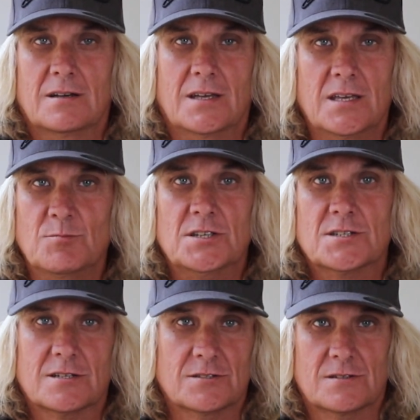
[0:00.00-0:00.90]
image
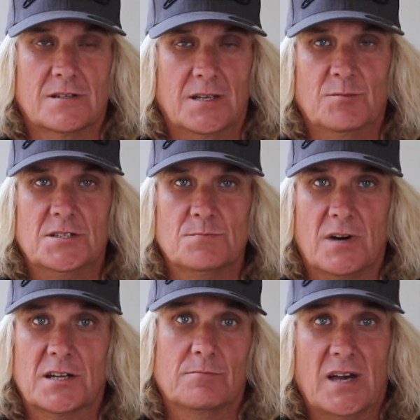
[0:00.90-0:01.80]

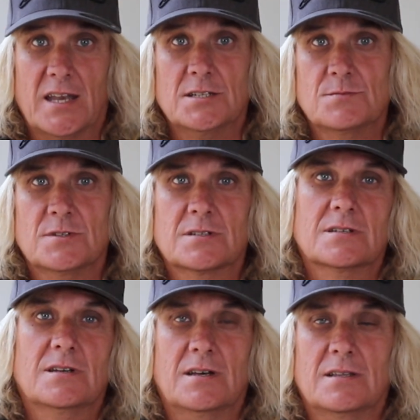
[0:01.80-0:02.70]
management
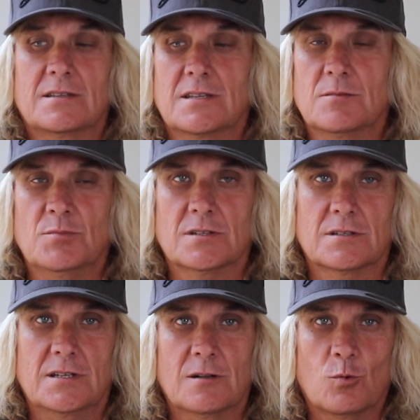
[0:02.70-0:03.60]
and the
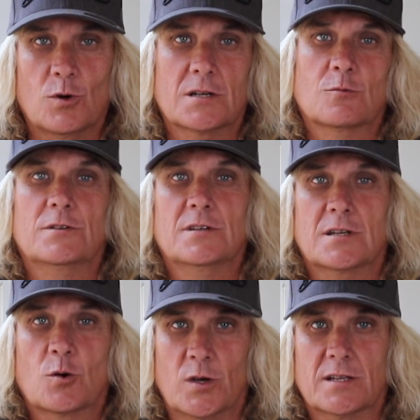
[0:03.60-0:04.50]
ability to work with
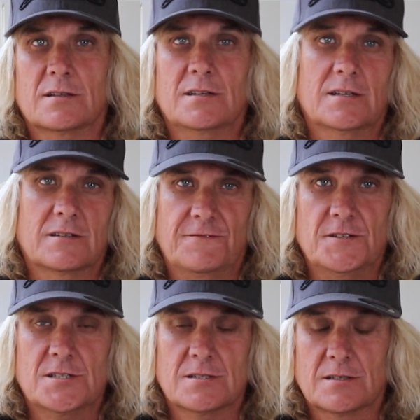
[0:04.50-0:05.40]
it quickly and
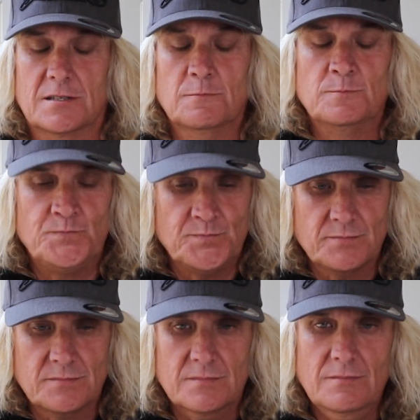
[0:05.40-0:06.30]
efficiently.
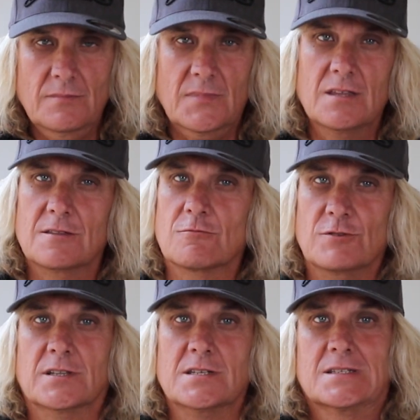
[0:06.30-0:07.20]
The
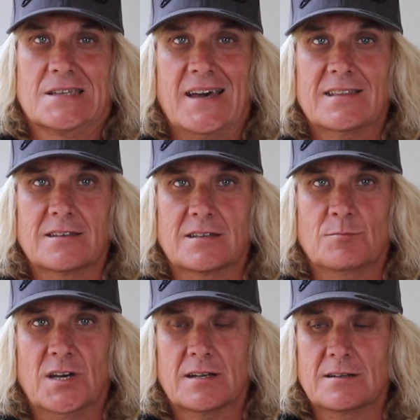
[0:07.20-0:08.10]
really sad thing
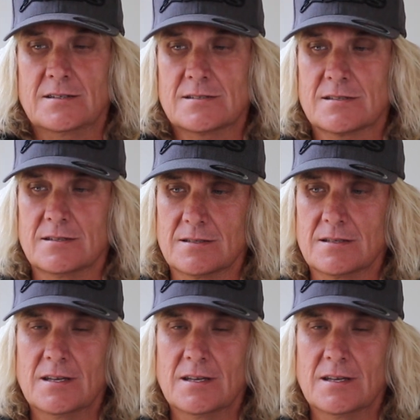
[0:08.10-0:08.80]
about it is that